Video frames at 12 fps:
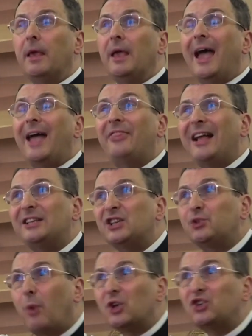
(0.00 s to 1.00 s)
And that
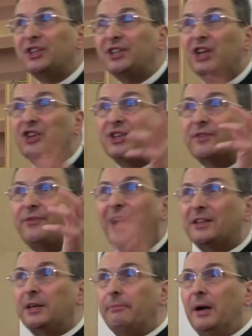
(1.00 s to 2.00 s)
is what she teaches in
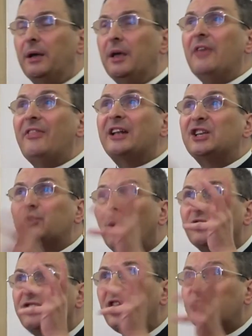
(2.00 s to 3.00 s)
Fatima. That is
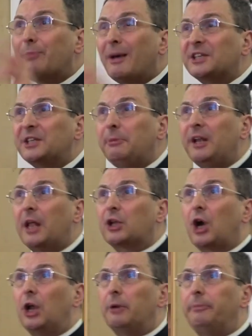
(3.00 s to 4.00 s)
what teaches Maximilian
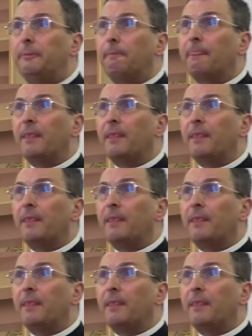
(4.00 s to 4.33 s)
Kolbe.